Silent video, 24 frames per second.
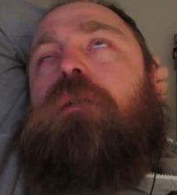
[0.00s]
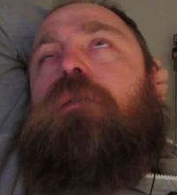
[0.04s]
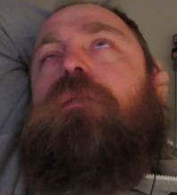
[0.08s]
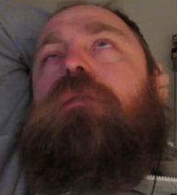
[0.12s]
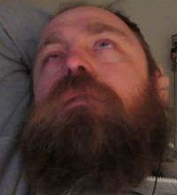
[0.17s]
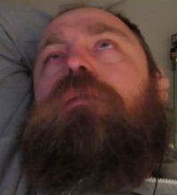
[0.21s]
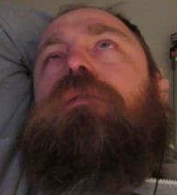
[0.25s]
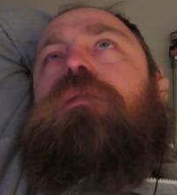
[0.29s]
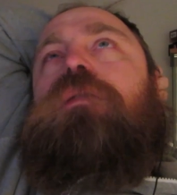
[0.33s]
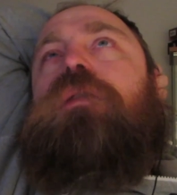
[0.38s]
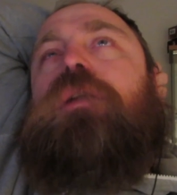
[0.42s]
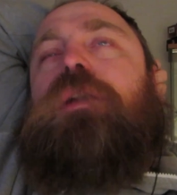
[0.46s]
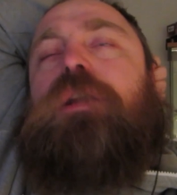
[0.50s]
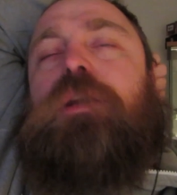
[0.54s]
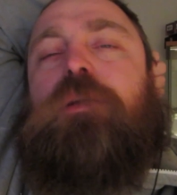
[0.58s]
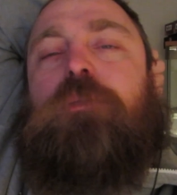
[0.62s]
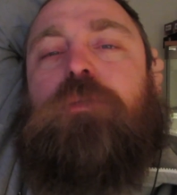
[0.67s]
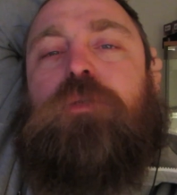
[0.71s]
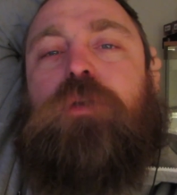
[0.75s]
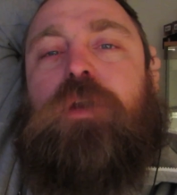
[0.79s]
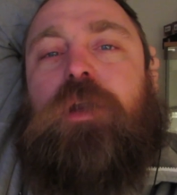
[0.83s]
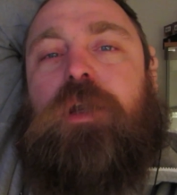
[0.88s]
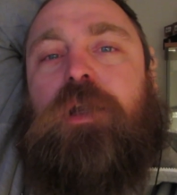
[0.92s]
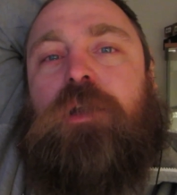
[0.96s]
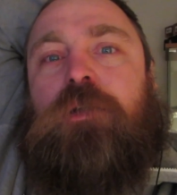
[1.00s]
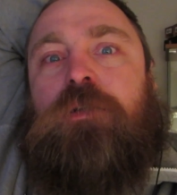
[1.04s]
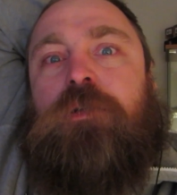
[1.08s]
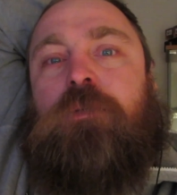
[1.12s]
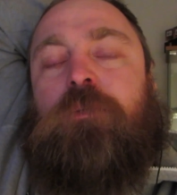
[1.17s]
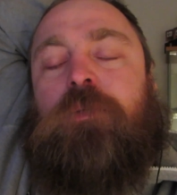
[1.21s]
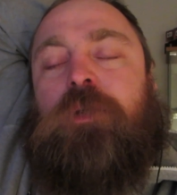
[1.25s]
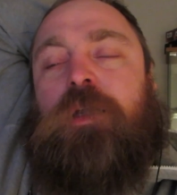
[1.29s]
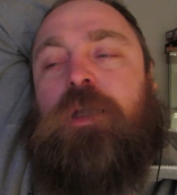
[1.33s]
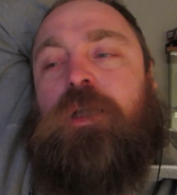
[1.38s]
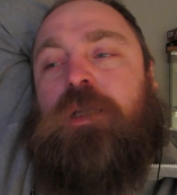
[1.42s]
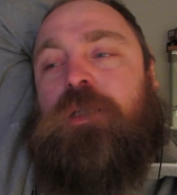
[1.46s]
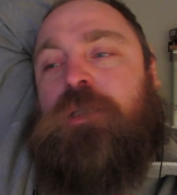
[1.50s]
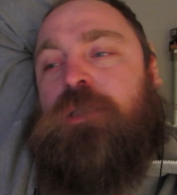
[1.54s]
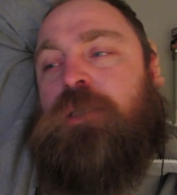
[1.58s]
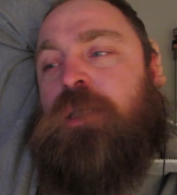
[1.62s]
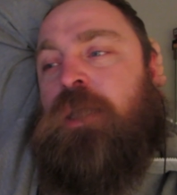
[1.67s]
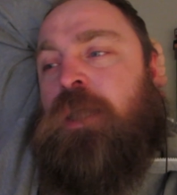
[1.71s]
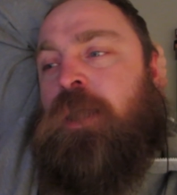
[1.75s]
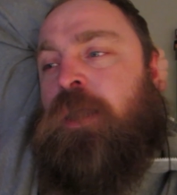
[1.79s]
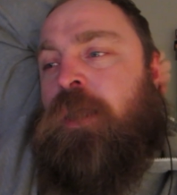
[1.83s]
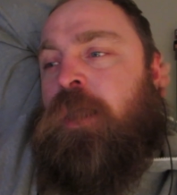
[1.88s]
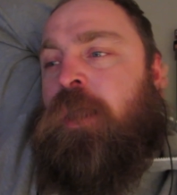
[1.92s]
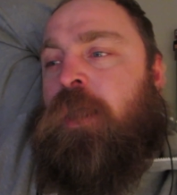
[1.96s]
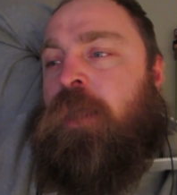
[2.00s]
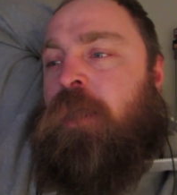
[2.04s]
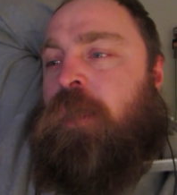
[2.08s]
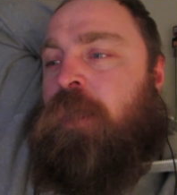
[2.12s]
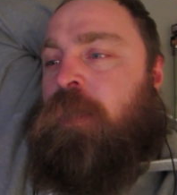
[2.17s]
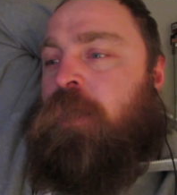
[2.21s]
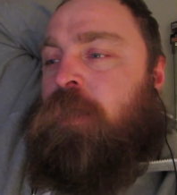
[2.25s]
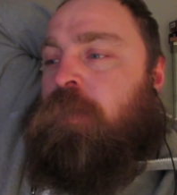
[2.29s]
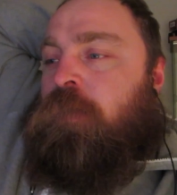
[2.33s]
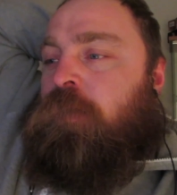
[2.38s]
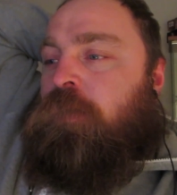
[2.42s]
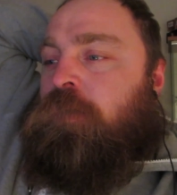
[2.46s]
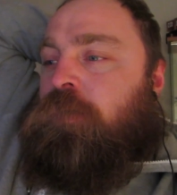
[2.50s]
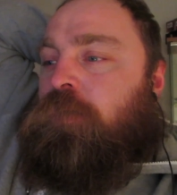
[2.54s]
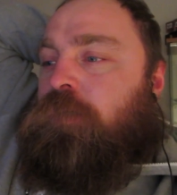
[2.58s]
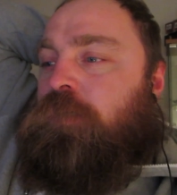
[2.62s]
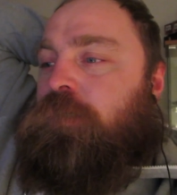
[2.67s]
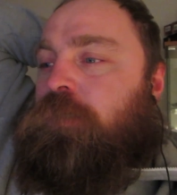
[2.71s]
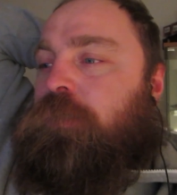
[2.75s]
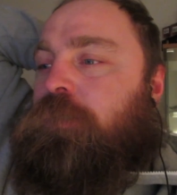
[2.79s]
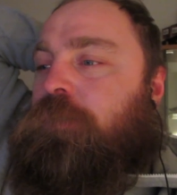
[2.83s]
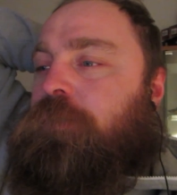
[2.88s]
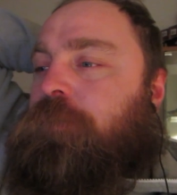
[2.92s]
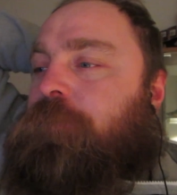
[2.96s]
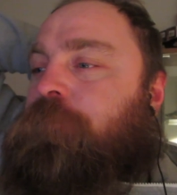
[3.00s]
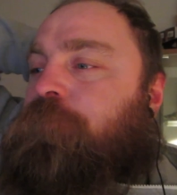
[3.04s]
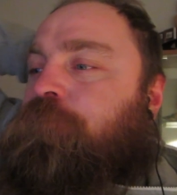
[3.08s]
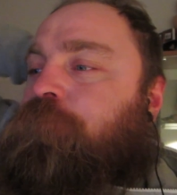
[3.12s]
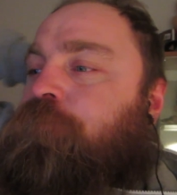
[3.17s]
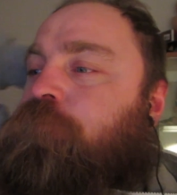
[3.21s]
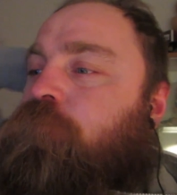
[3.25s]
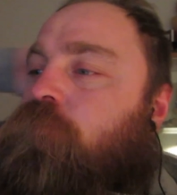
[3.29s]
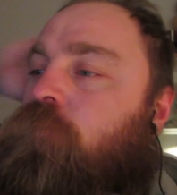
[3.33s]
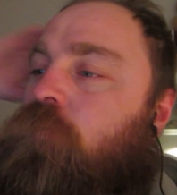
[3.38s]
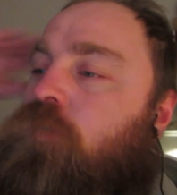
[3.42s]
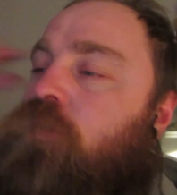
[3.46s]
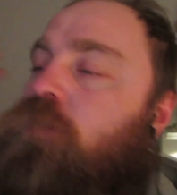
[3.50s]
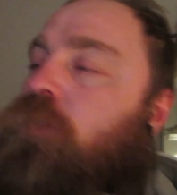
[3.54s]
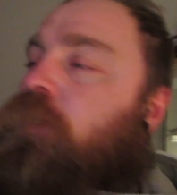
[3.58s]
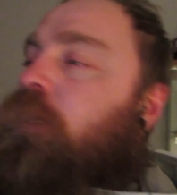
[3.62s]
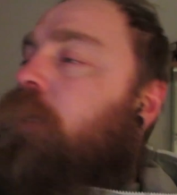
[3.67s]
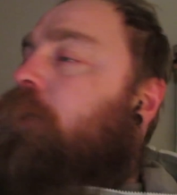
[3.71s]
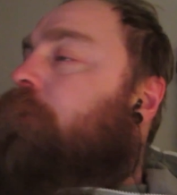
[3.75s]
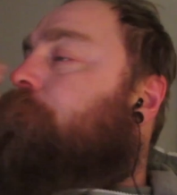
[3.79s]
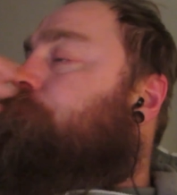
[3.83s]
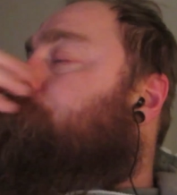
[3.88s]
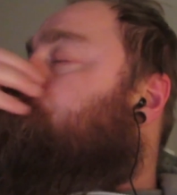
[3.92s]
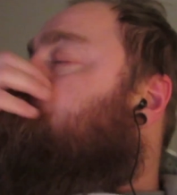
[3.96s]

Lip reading: a little break. It's going to be nice. I hope